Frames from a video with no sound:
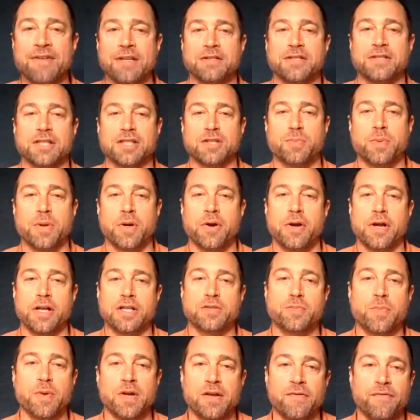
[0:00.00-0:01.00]
this
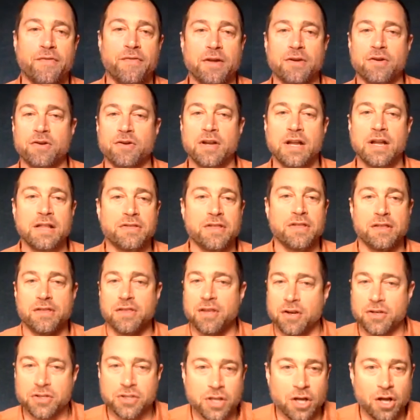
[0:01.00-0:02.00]
experience, but if underneath it
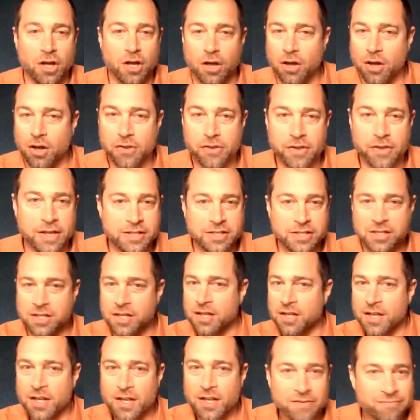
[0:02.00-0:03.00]
there's all
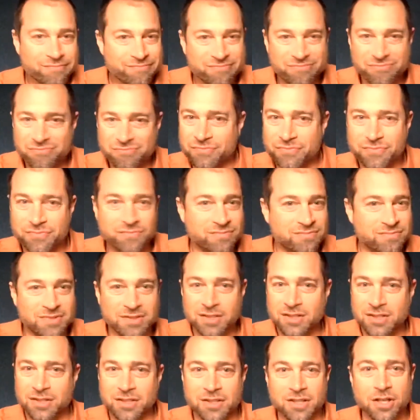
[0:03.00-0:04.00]
this
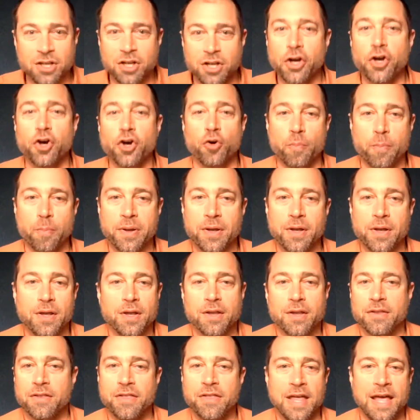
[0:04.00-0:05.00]
goop,
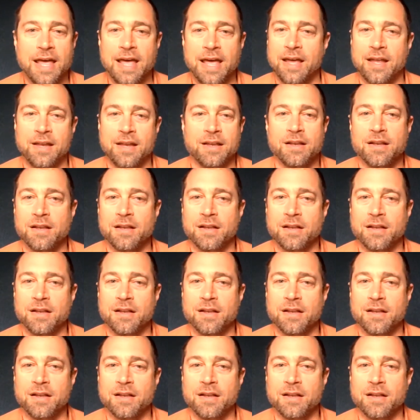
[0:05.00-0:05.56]
then